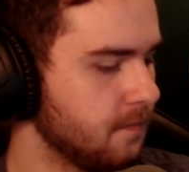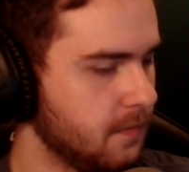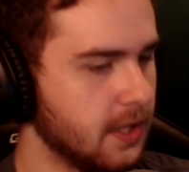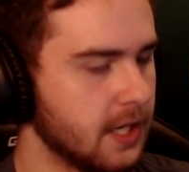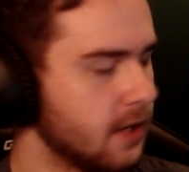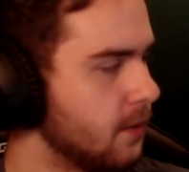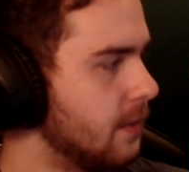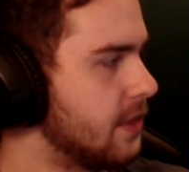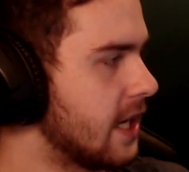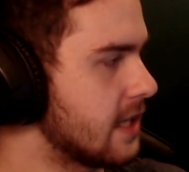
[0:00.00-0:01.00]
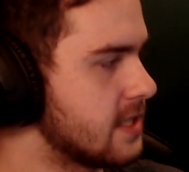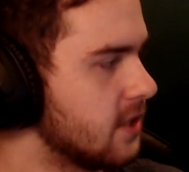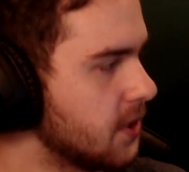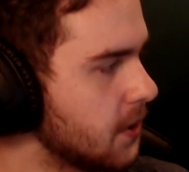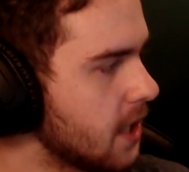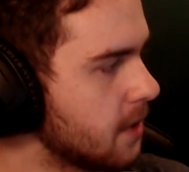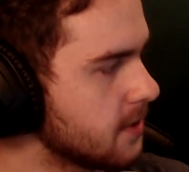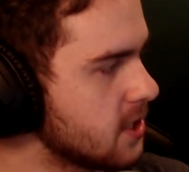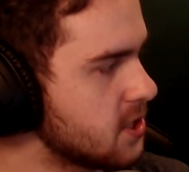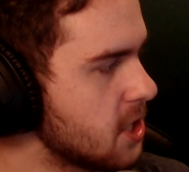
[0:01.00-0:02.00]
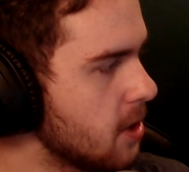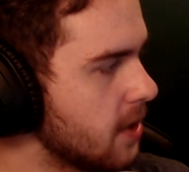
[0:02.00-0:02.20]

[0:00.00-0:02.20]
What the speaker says: you know, thing is still going on with the show.